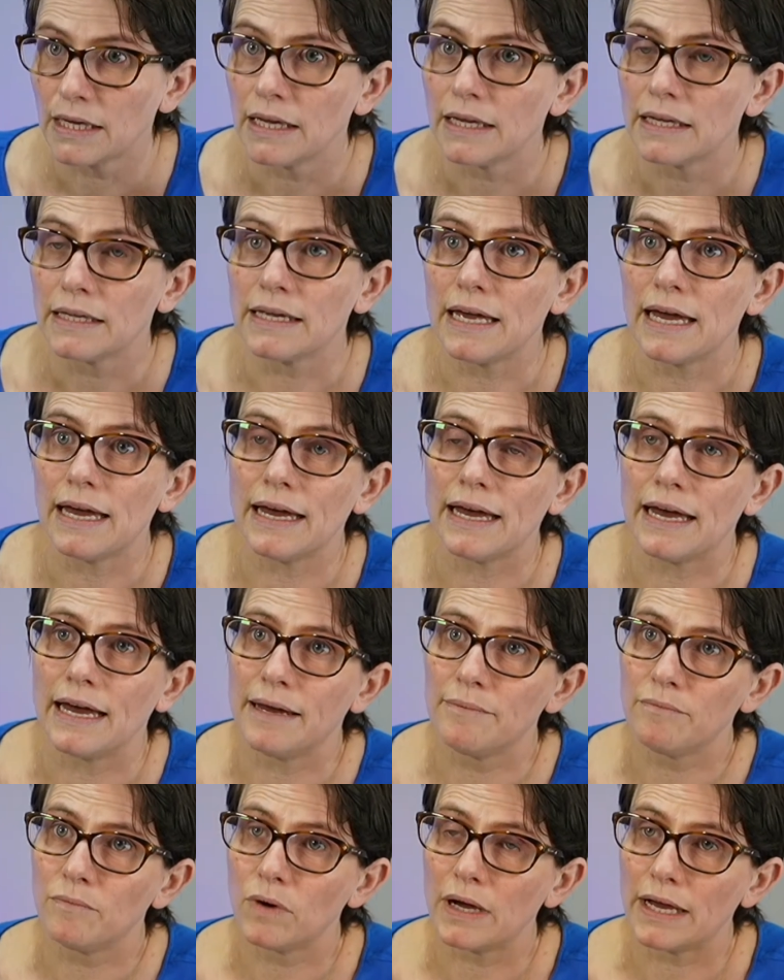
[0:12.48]
Yeah,
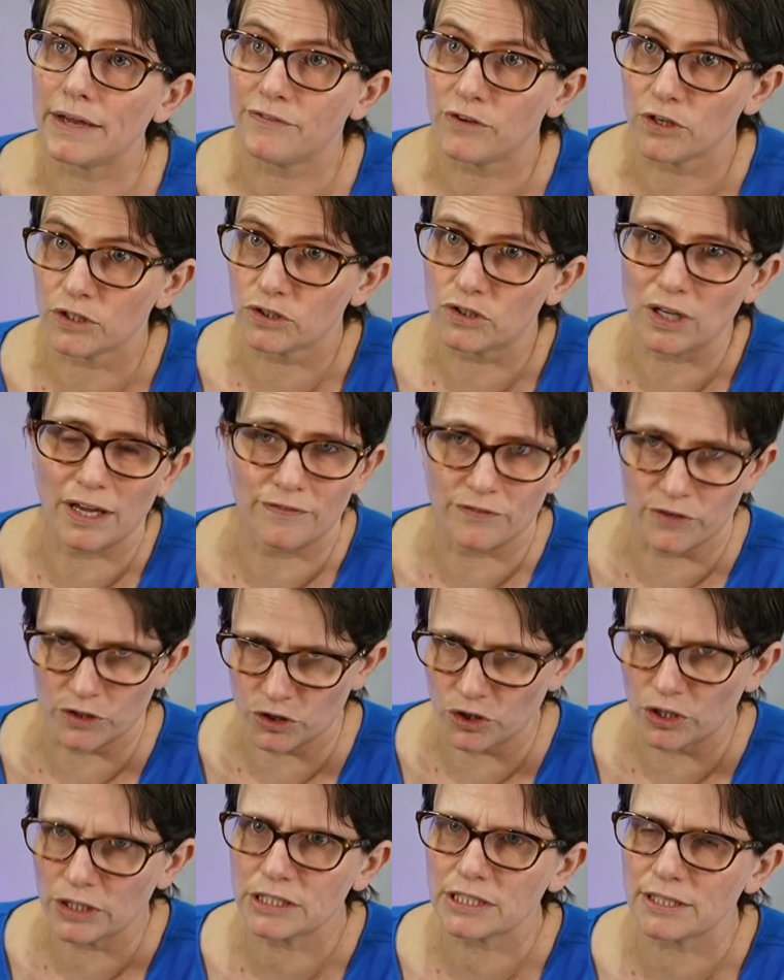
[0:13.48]
if you're
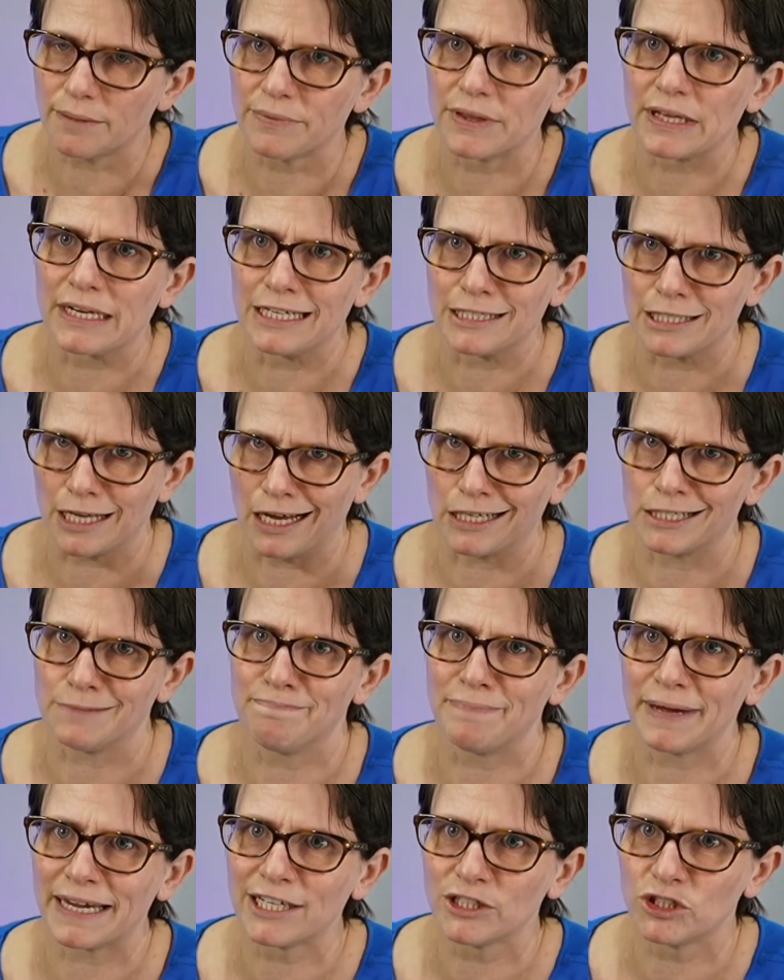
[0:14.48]
doing something as
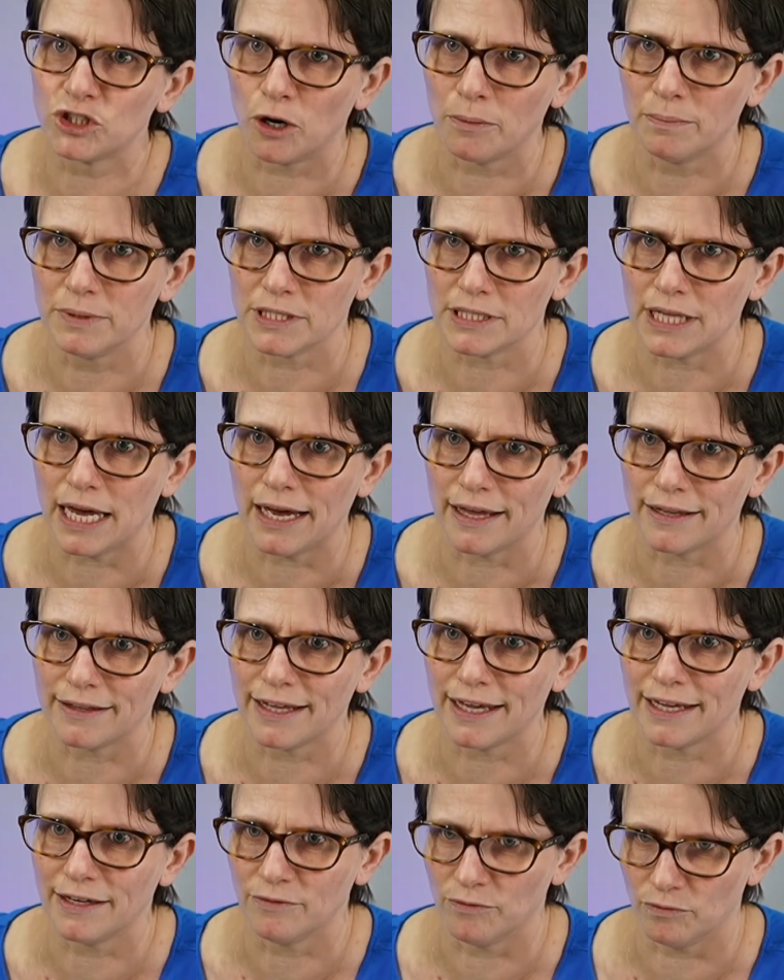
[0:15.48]
big a job as that,
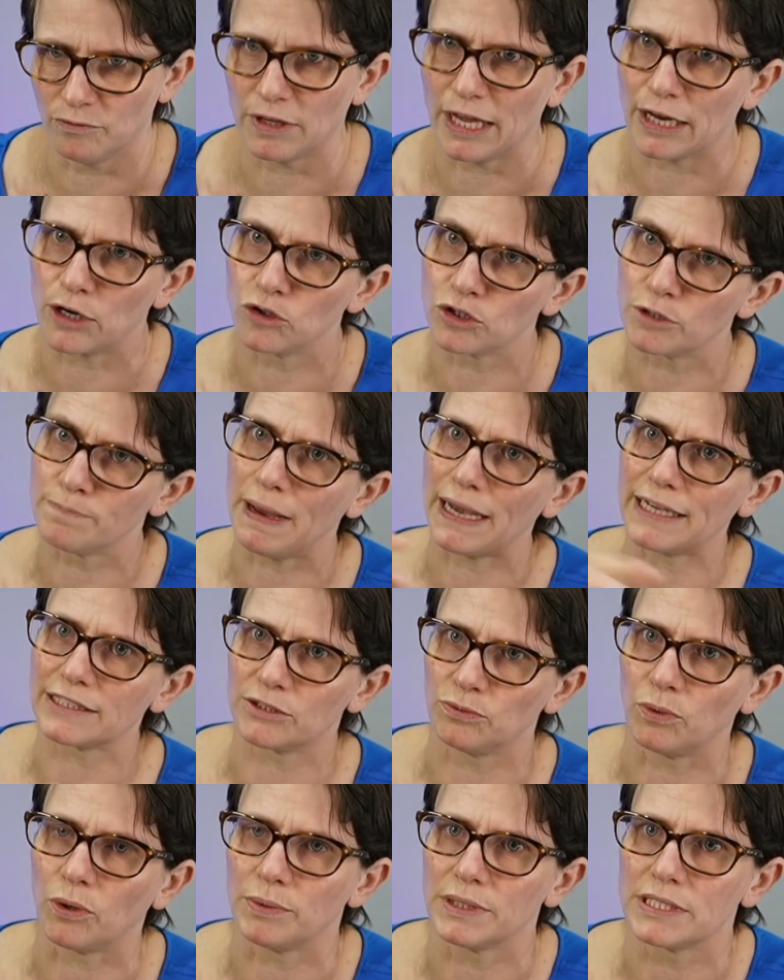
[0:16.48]
then it goes back
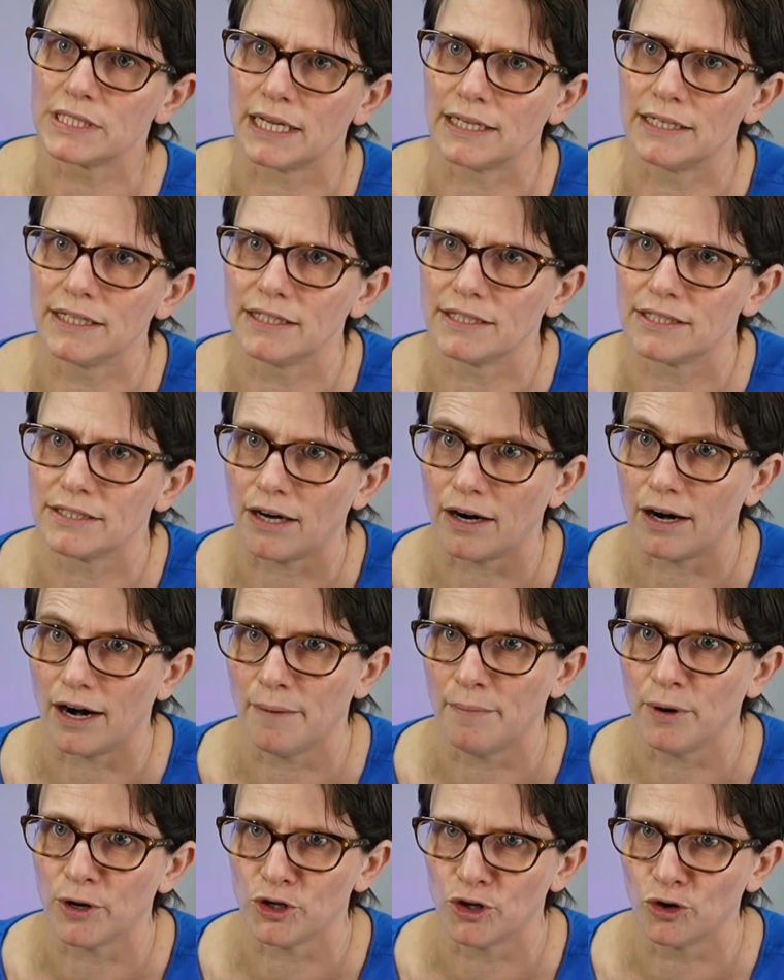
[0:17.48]
to what we said at the start
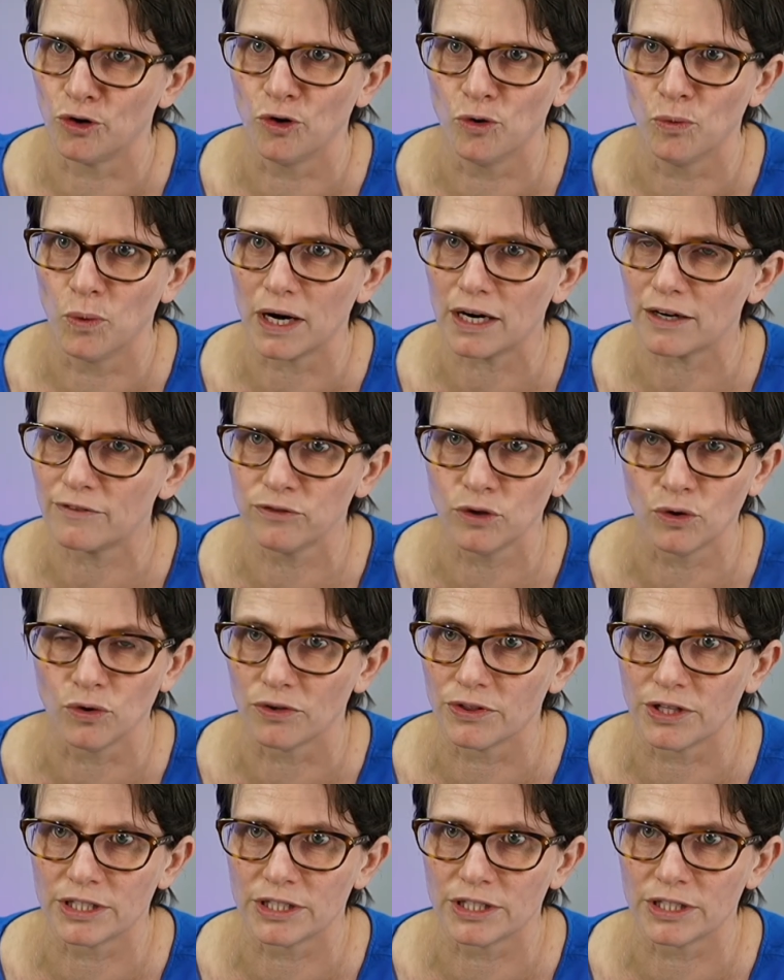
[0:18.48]
about your whole workflow.